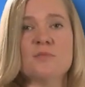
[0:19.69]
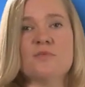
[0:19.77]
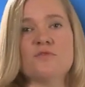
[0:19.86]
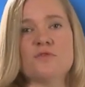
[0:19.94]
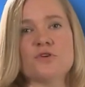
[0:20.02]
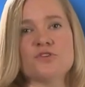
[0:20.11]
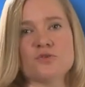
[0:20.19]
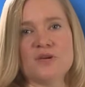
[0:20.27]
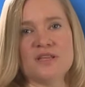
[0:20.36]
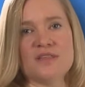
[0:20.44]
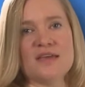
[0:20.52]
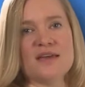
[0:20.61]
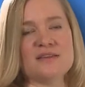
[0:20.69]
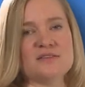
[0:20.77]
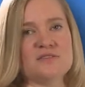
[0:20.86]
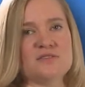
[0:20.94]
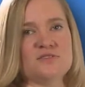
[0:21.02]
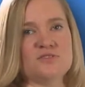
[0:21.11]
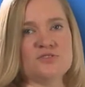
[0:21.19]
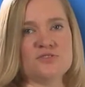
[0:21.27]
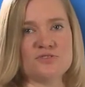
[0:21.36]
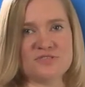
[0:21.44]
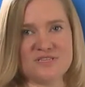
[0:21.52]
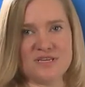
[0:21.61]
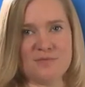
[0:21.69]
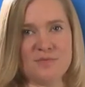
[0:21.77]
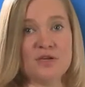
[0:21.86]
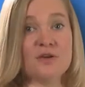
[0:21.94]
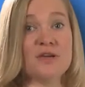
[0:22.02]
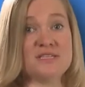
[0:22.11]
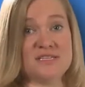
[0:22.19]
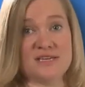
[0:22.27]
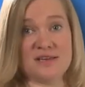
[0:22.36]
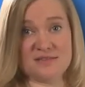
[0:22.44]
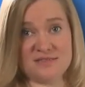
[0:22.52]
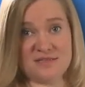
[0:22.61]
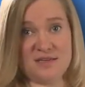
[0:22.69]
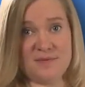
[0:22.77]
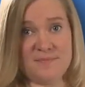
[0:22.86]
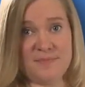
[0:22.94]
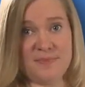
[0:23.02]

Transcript: before joining the excellent surgical team here at TLC.